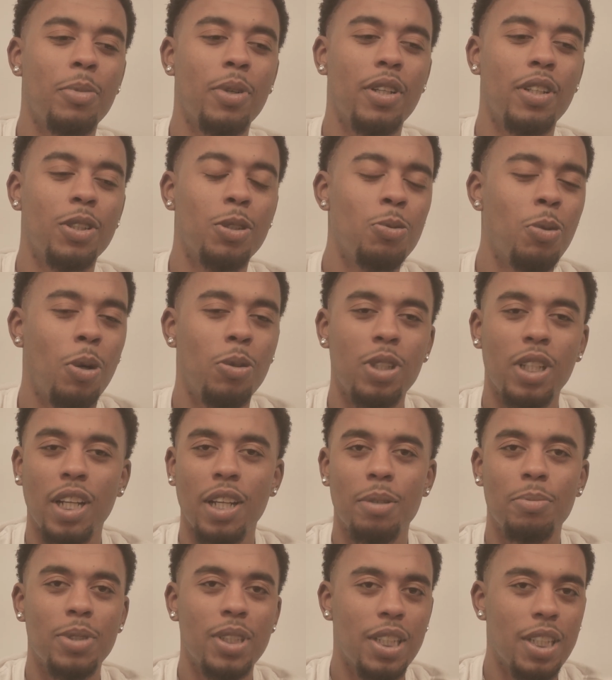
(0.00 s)
but you won't do
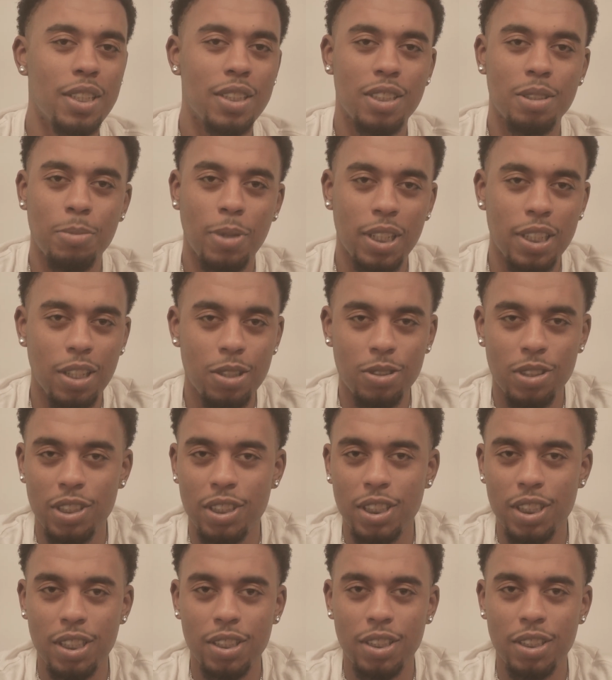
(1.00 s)
that because of somebody else's
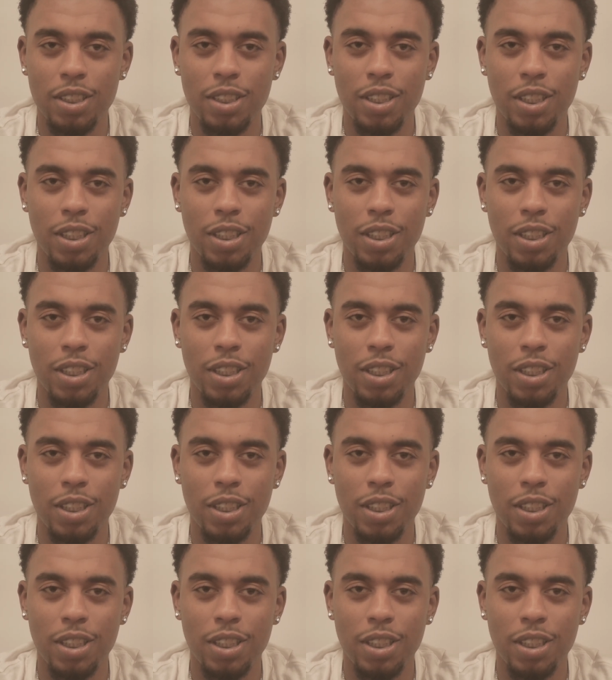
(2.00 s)
decision.